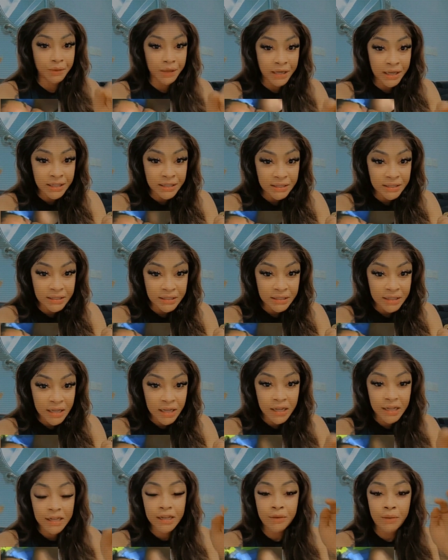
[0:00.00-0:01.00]
is a
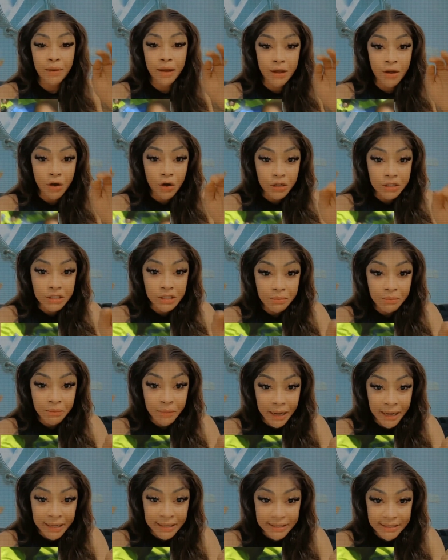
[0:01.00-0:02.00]
gossip,
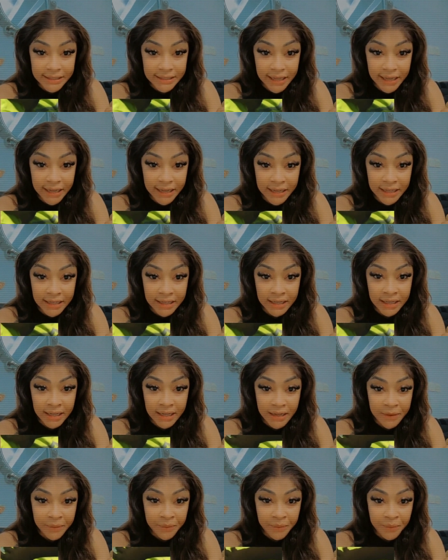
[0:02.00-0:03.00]
that she's a
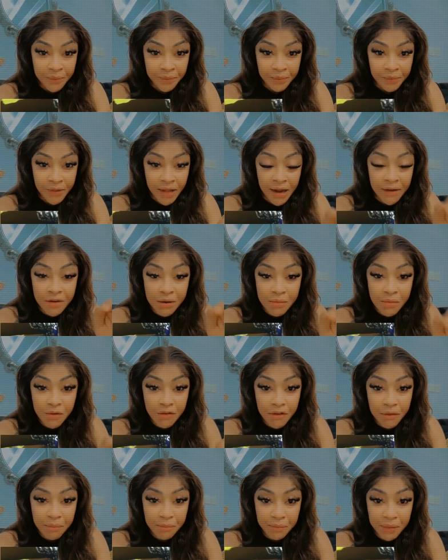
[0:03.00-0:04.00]
pimp, she's
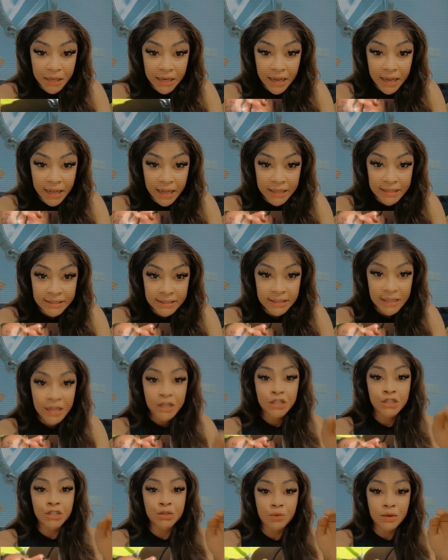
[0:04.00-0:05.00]
this, she's that, and
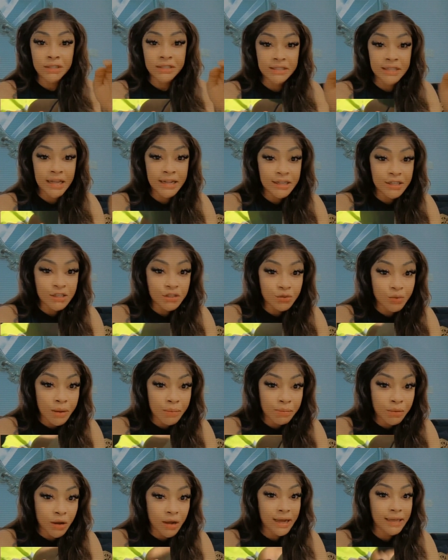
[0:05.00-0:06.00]
everything. So
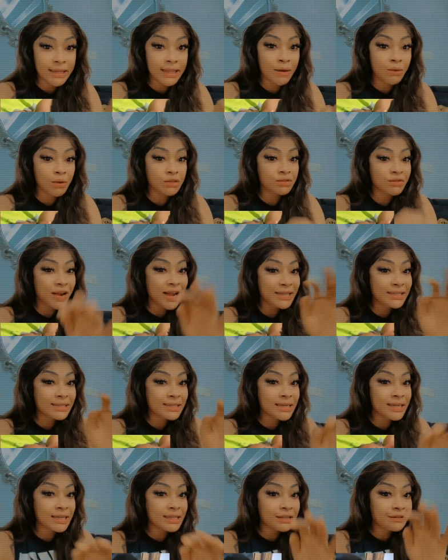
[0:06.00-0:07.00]
now people were like, okay,
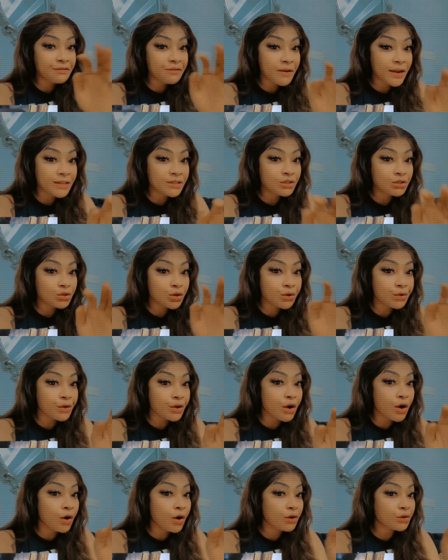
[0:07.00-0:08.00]
what's up? What's
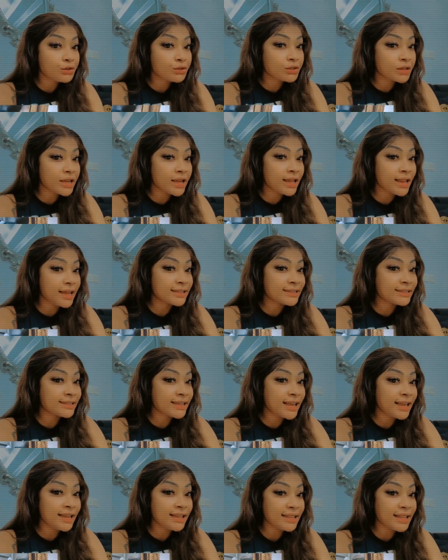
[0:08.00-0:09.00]
happening? Why?
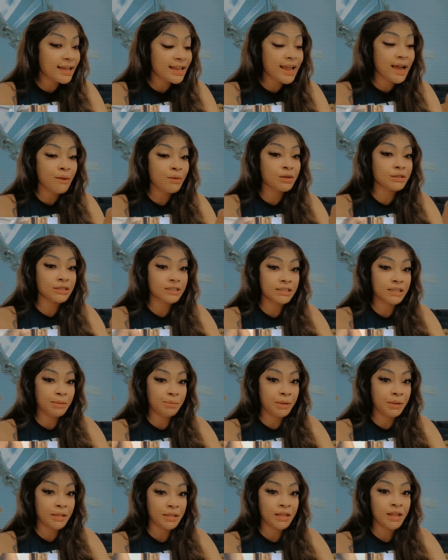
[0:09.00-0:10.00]
Because it's been
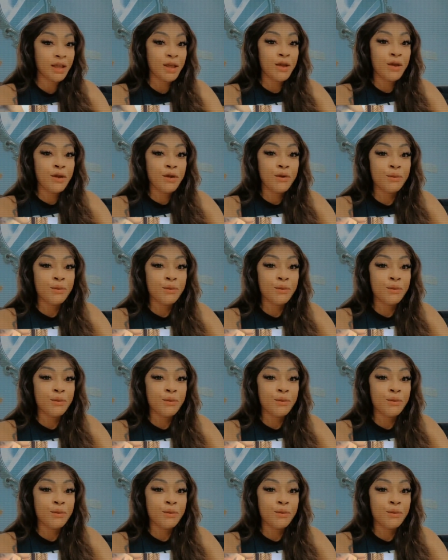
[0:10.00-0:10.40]
like Coral.